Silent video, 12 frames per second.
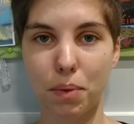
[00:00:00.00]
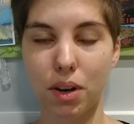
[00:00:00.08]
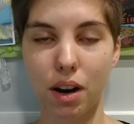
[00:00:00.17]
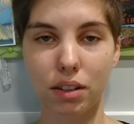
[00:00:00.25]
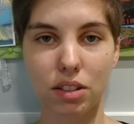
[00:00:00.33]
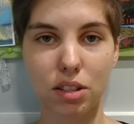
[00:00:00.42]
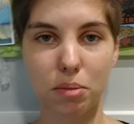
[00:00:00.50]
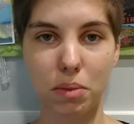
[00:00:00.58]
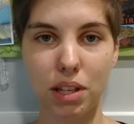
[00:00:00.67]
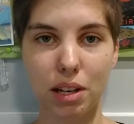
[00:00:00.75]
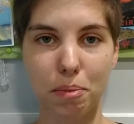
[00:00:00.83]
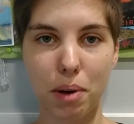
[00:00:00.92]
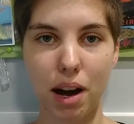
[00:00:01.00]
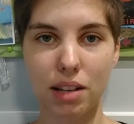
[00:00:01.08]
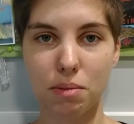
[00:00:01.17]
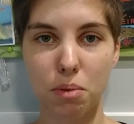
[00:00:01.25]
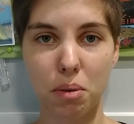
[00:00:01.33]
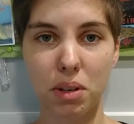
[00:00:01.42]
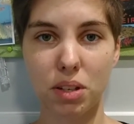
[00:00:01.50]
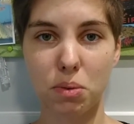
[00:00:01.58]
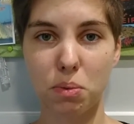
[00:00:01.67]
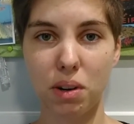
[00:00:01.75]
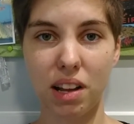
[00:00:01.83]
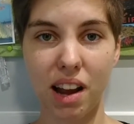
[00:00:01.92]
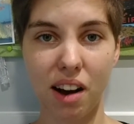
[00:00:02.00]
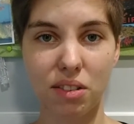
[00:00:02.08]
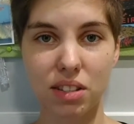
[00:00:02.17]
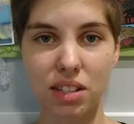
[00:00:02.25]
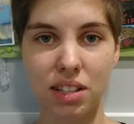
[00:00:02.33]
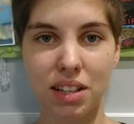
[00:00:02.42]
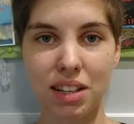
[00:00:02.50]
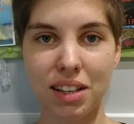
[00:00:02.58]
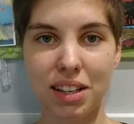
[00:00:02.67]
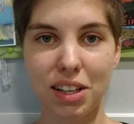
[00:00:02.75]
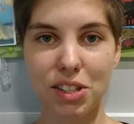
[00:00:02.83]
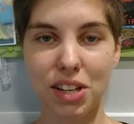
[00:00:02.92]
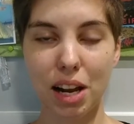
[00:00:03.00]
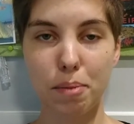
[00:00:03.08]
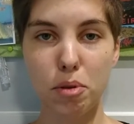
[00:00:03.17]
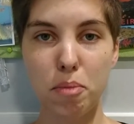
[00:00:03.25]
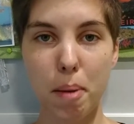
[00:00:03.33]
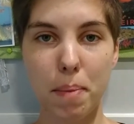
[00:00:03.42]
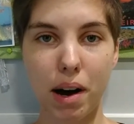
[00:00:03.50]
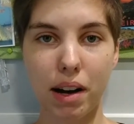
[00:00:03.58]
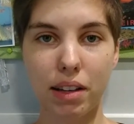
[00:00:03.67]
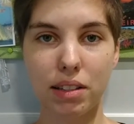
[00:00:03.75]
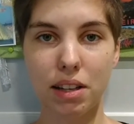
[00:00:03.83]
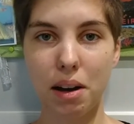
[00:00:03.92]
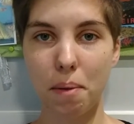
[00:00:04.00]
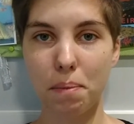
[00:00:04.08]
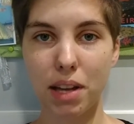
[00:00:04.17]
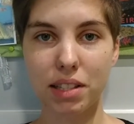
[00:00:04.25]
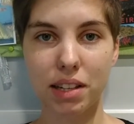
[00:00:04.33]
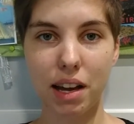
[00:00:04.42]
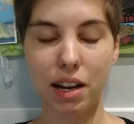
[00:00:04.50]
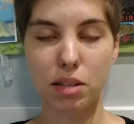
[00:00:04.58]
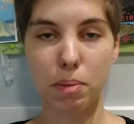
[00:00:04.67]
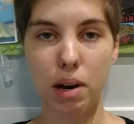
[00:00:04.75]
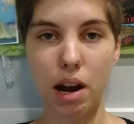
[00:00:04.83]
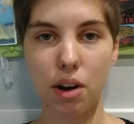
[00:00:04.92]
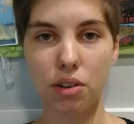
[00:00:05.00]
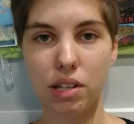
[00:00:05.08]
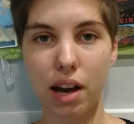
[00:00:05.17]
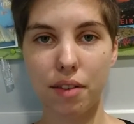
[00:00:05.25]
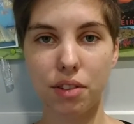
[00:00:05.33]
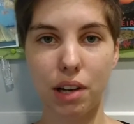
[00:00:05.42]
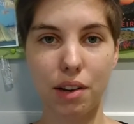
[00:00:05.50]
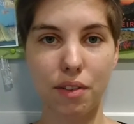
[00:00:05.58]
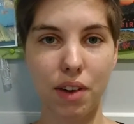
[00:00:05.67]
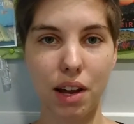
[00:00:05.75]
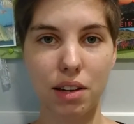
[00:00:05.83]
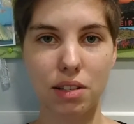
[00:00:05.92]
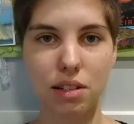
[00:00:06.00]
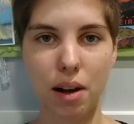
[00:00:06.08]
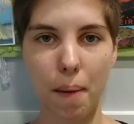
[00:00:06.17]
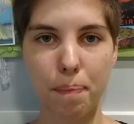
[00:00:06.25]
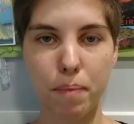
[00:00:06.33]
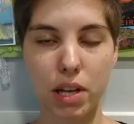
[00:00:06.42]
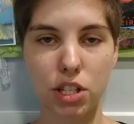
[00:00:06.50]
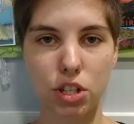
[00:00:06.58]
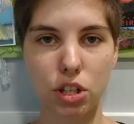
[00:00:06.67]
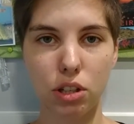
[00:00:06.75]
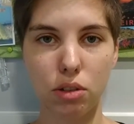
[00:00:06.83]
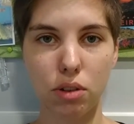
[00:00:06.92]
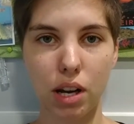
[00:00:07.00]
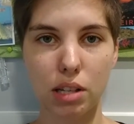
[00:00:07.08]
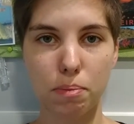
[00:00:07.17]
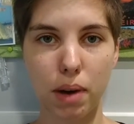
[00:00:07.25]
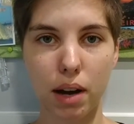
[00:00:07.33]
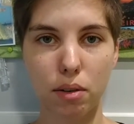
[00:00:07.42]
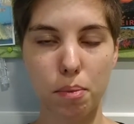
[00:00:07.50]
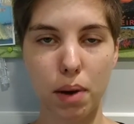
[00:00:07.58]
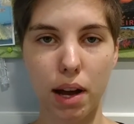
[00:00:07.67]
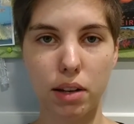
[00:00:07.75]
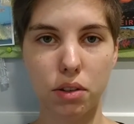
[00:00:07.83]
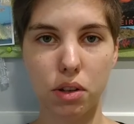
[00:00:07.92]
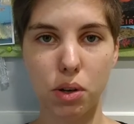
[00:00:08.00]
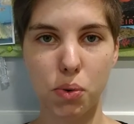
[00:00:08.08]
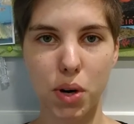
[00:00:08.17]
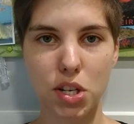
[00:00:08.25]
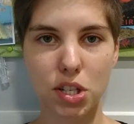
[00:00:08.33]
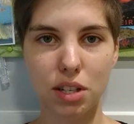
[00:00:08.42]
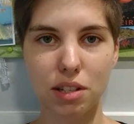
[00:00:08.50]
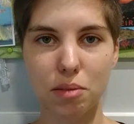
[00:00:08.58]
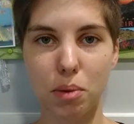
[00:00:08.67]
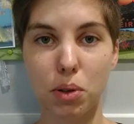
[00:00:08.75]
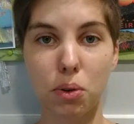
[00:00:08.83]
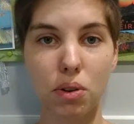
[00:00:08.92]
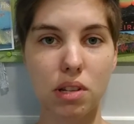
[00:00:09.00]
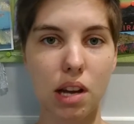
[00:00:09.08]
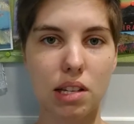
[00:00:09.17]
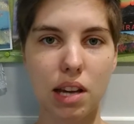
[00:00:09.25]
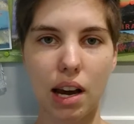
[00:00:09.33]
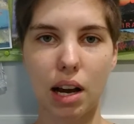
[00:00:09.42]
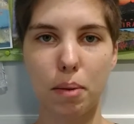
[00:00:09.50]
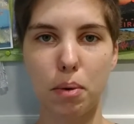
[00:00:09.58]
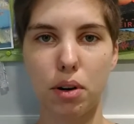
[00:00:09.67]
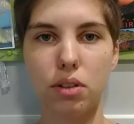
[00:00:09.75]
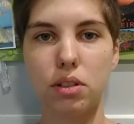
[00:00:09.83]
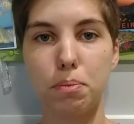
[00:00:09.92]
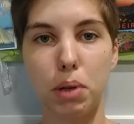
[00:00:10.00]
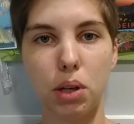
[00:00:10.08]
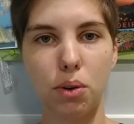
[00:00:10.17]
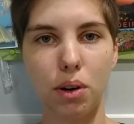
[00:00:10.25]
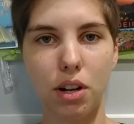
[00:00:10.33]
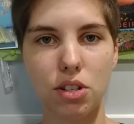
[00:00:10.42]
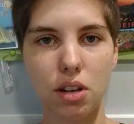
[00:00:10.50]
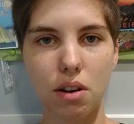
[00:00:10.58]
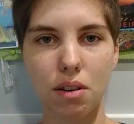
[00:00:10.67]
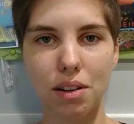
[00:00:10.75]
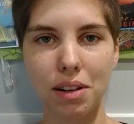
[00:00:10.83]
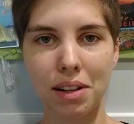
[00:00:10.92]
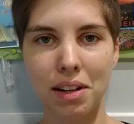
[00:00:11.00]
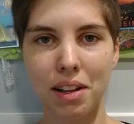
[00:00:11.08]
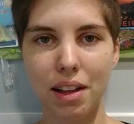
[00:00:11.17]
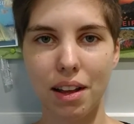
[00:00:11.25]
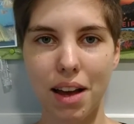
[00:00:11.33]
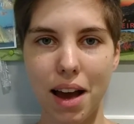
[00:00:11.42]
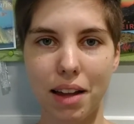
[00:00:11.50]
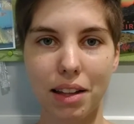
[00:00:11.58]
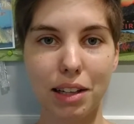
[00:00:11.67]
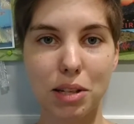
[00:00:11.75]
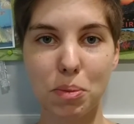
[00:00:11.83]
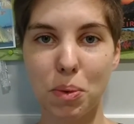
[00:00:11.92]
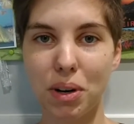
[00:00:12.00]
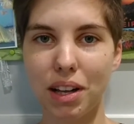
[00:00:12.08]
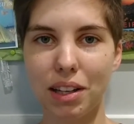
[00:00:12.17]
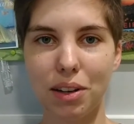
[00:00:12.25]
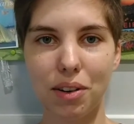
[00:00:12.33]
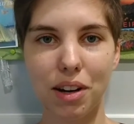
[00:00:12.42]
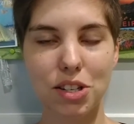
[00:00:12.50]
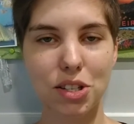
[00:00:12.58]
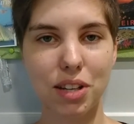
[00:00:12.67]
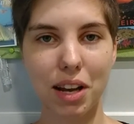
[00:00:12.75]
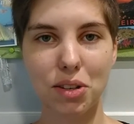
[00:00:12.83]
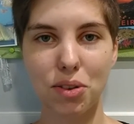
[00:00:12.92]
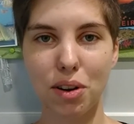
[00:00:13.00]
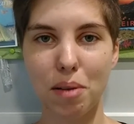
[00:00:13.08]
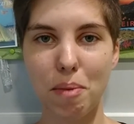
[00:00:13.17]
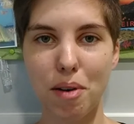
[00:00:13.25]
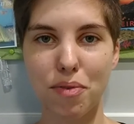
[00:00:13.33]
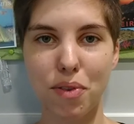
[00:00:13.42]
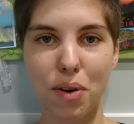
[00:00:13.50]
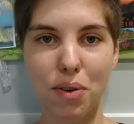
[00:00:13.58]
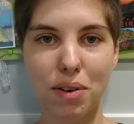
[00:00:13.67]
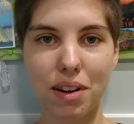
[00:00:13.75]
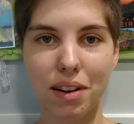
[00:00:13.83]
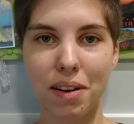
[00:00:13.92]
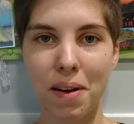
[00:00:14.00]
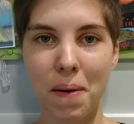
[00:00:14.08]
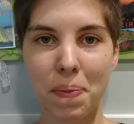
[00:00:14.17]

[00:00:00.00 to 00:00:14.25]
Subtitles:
gotten to me in the past probably 20 hours. Just kind of blew my mind. Last night I spent hours after the event messaging you guys back, replying to your questions about USI Tech, about Bitcoin in general. And then this morning, I just like turned on my phone, and